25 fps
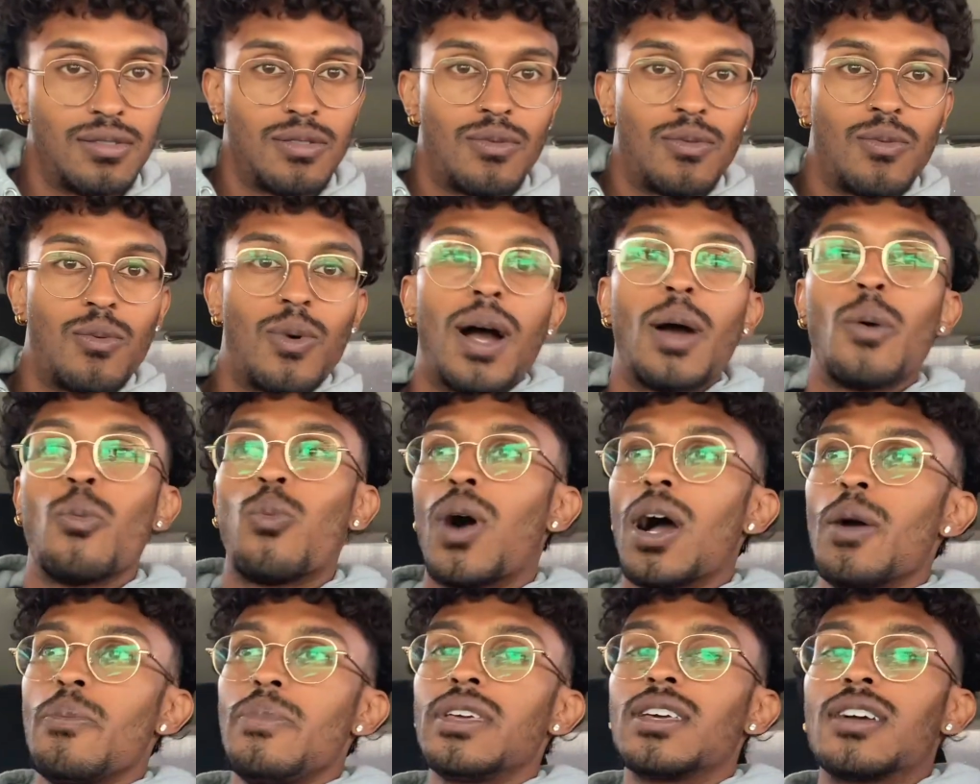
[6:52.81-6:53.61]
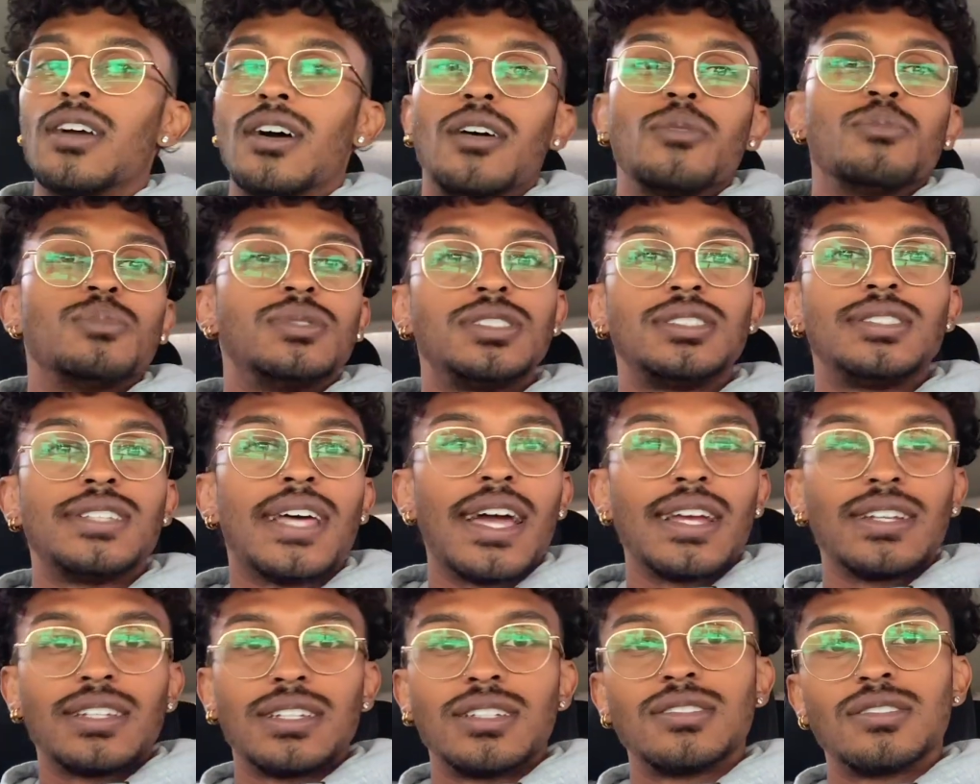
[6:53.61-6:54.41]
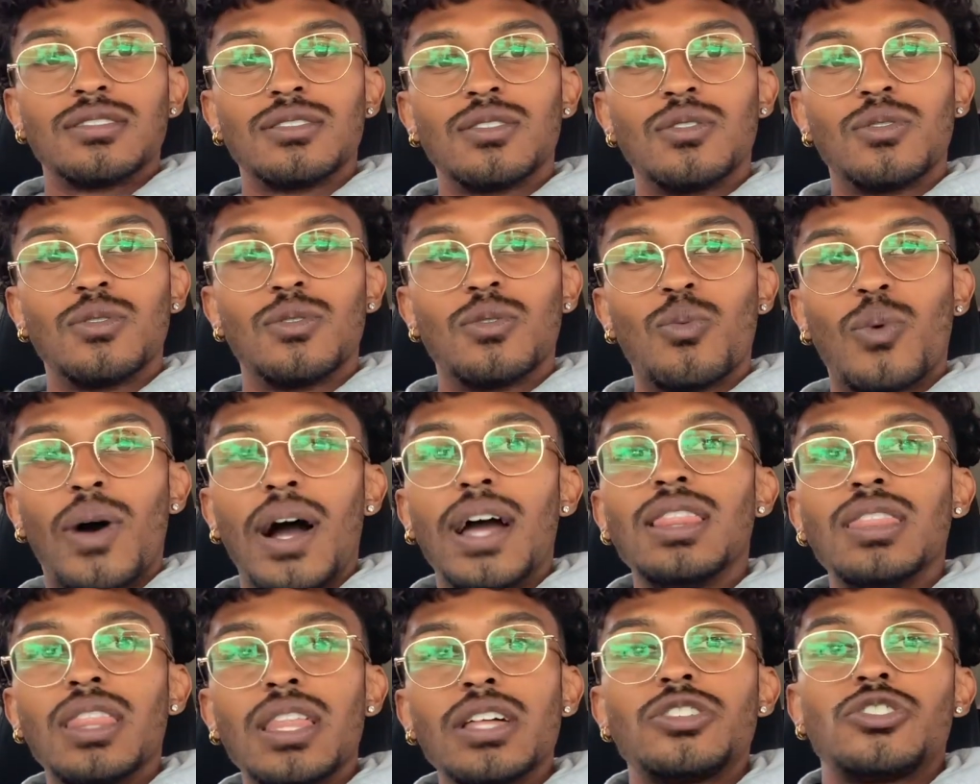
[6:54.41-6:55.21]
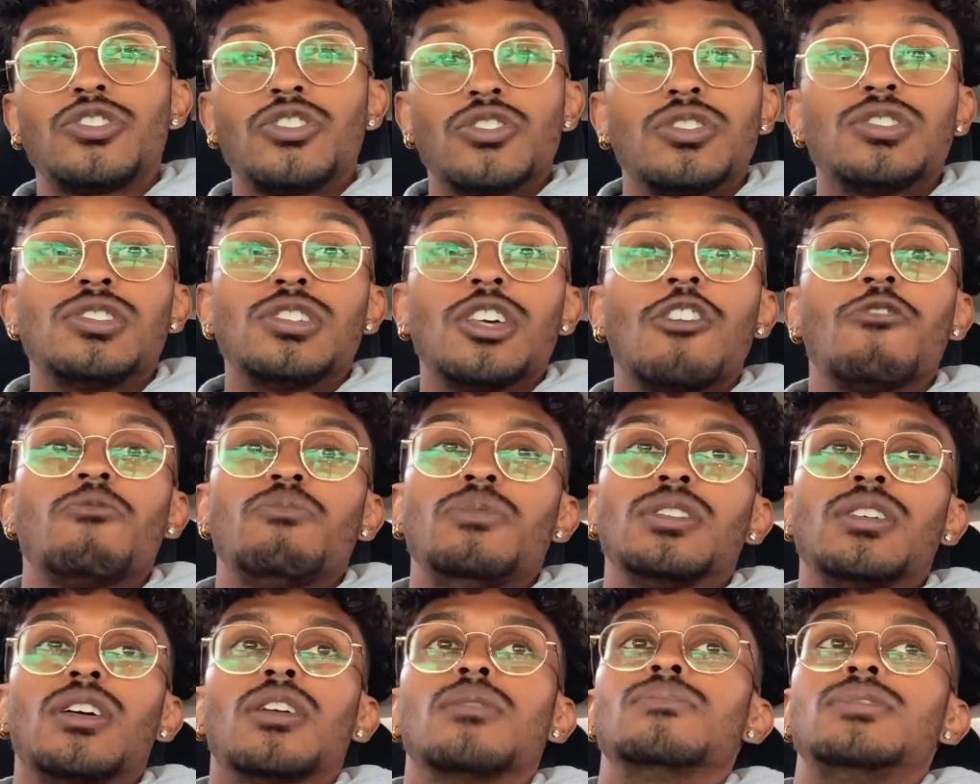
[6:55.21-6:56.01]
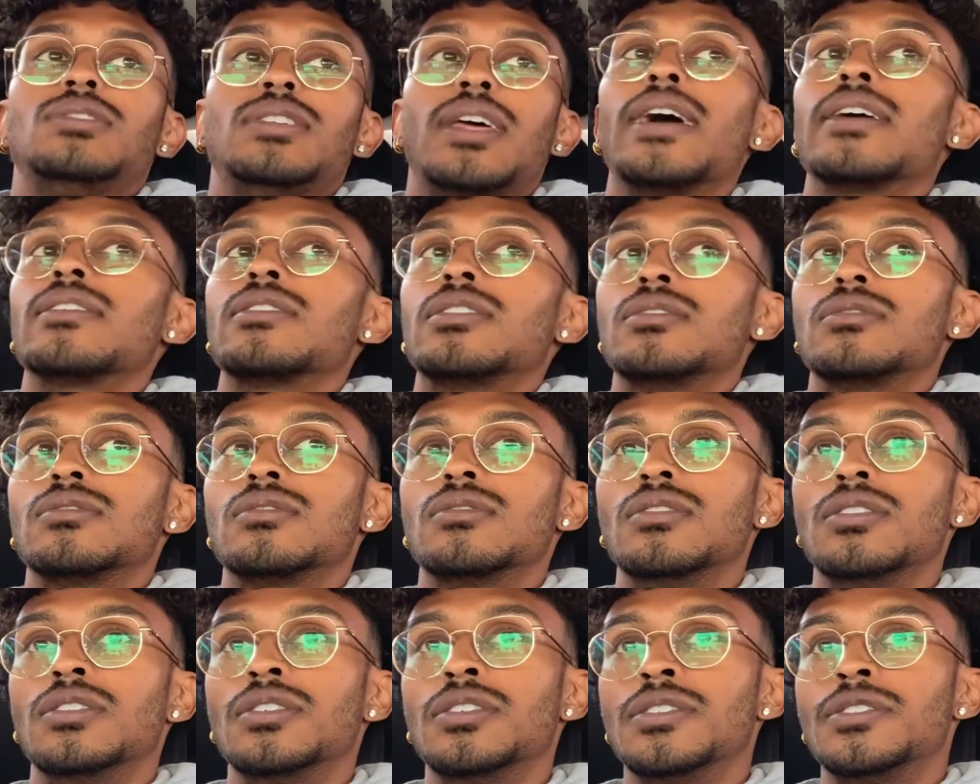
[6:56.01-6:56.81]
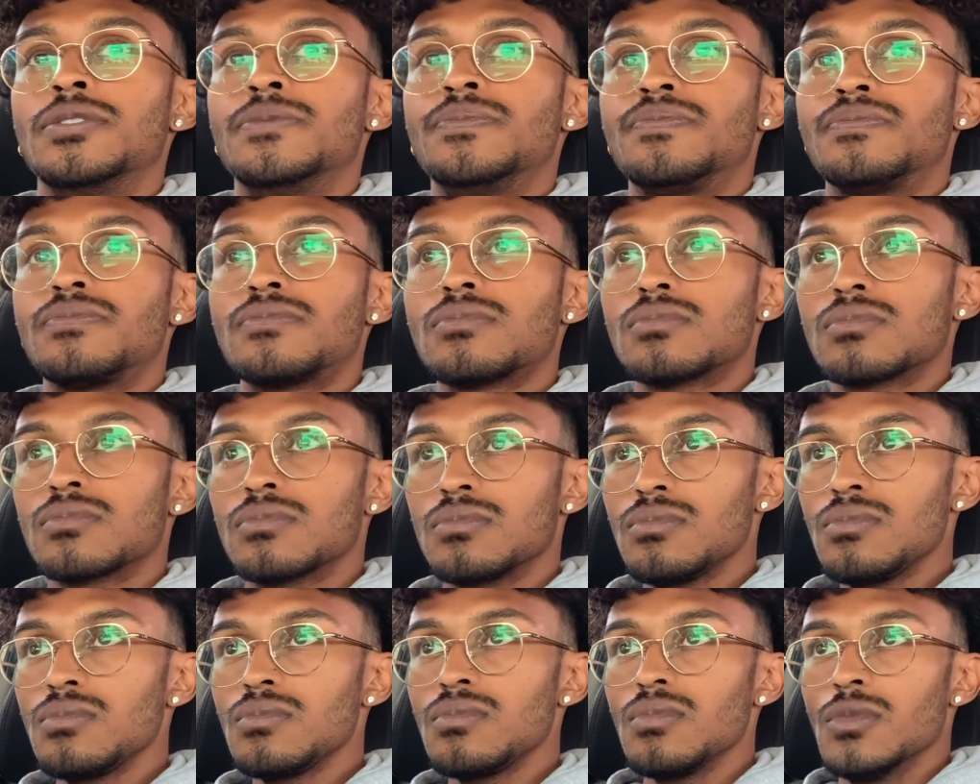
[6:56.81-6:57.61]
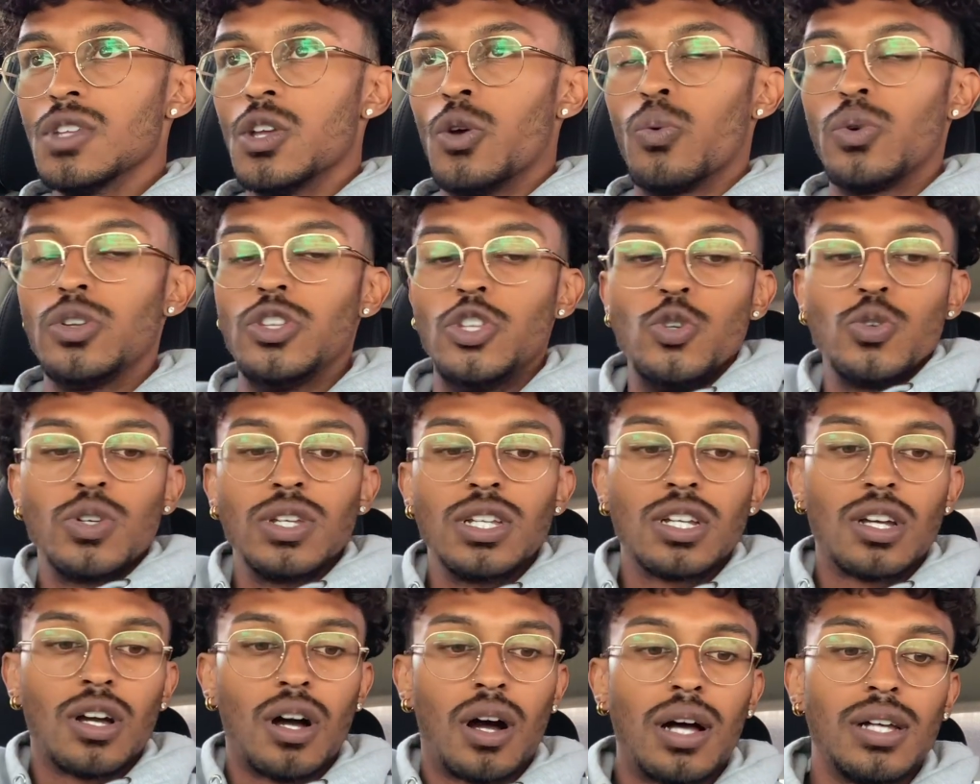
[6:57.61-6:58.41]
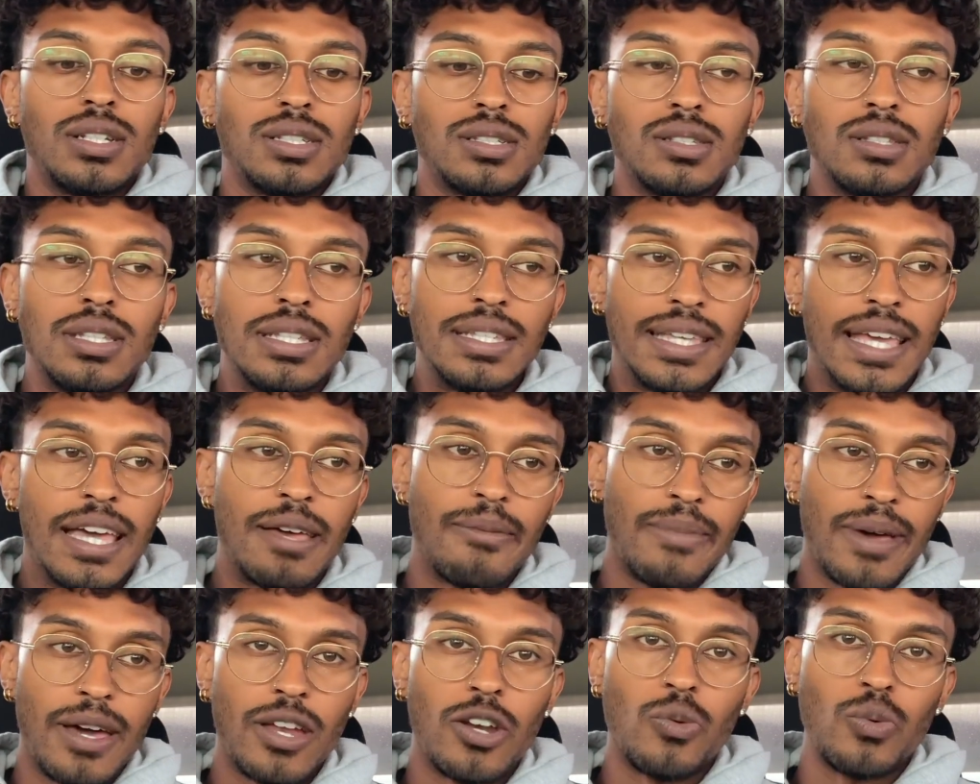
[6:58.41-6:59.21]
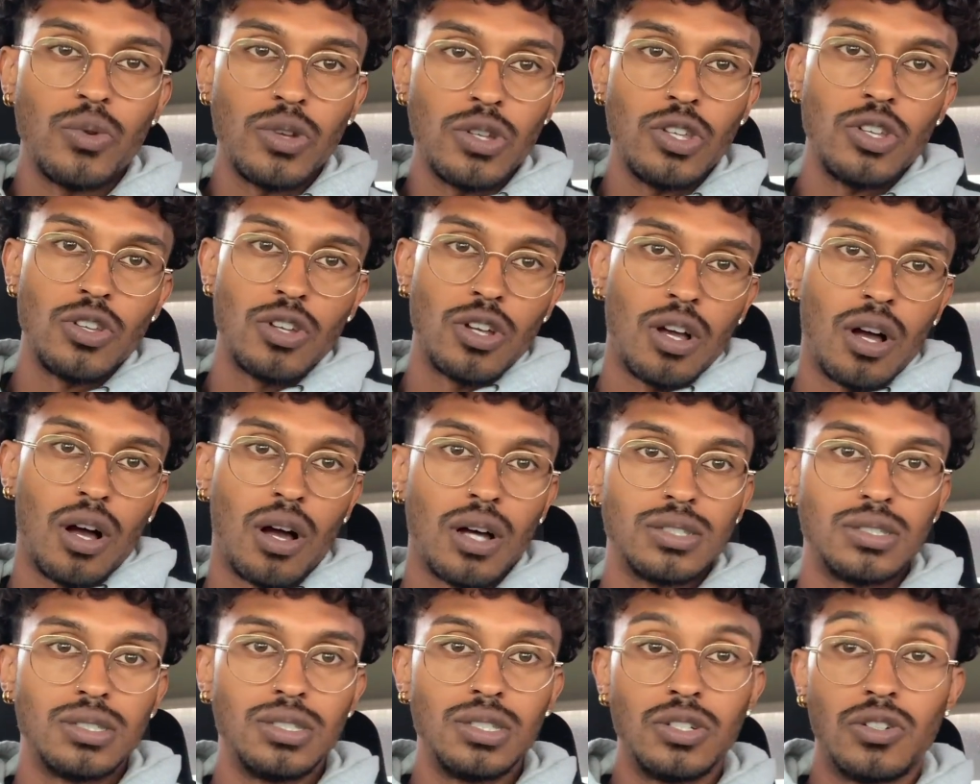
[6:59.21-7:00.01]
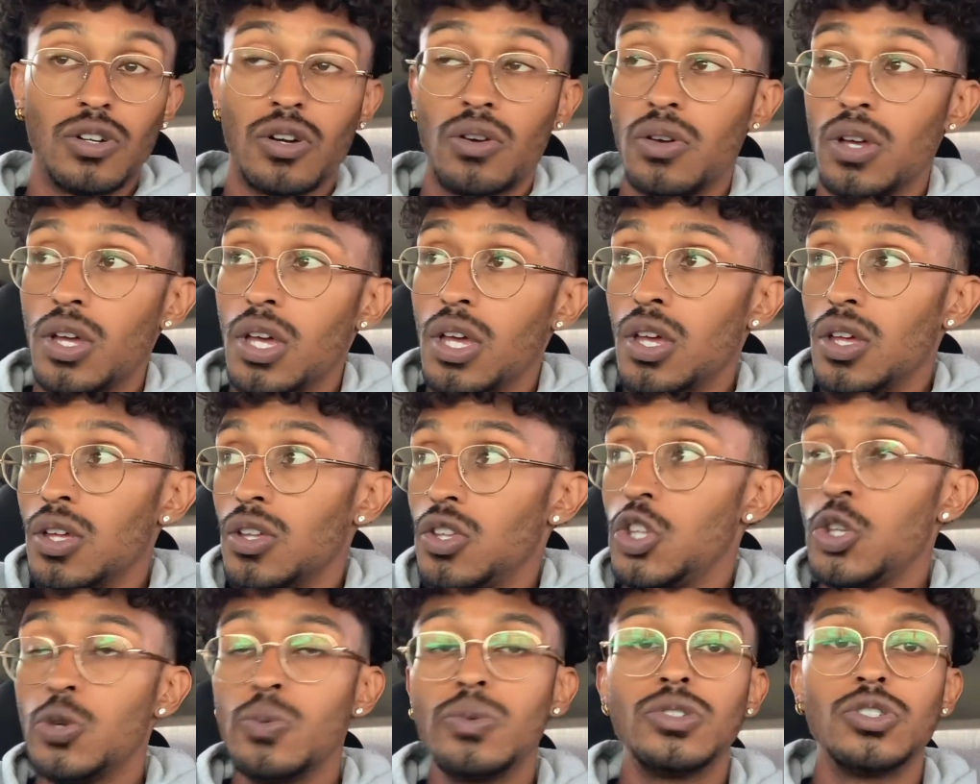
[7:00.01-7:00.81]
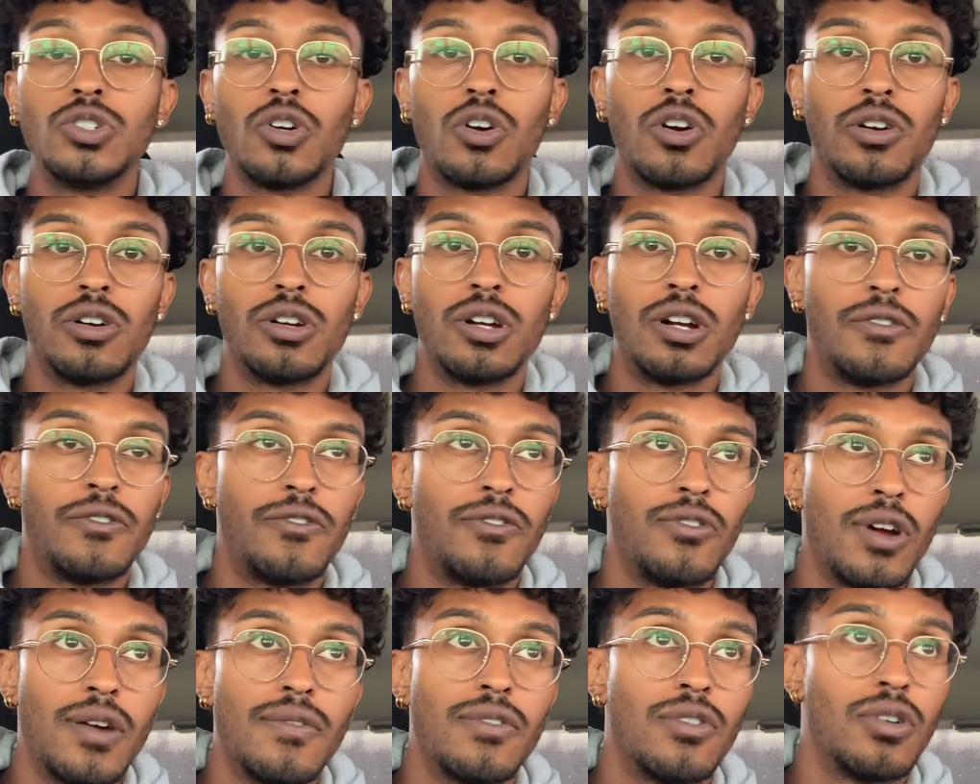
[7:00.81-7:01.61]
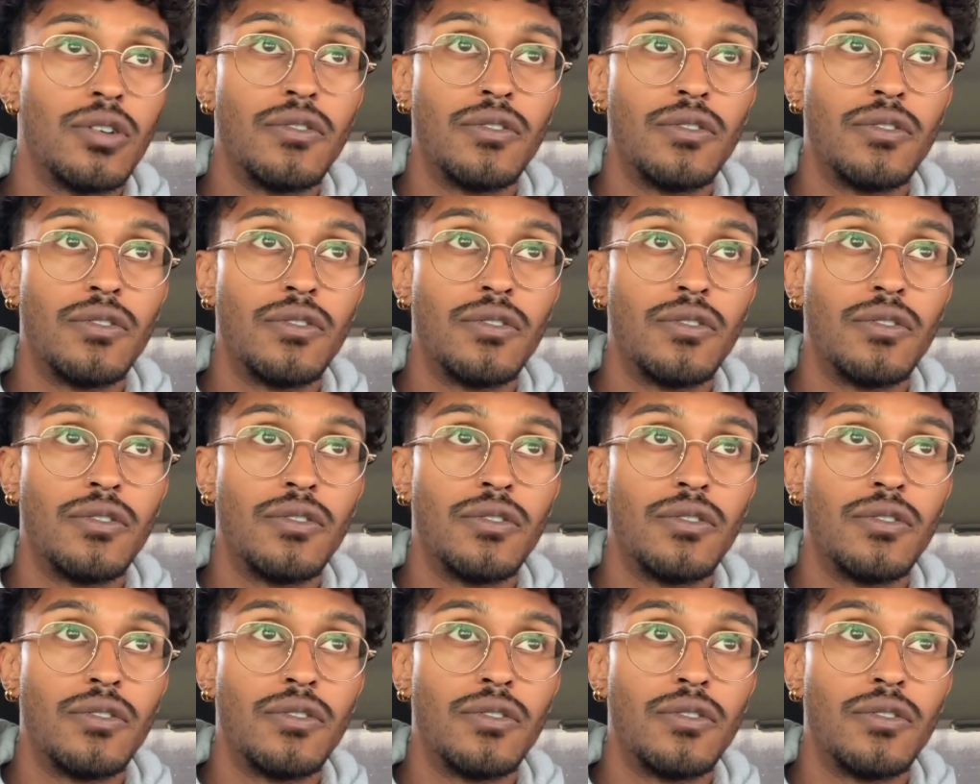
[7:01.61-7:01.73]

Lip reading: Why become stagnant? Why let yourself become stagnant when you can constantly get better, when you can constantly grow? Humans are a forever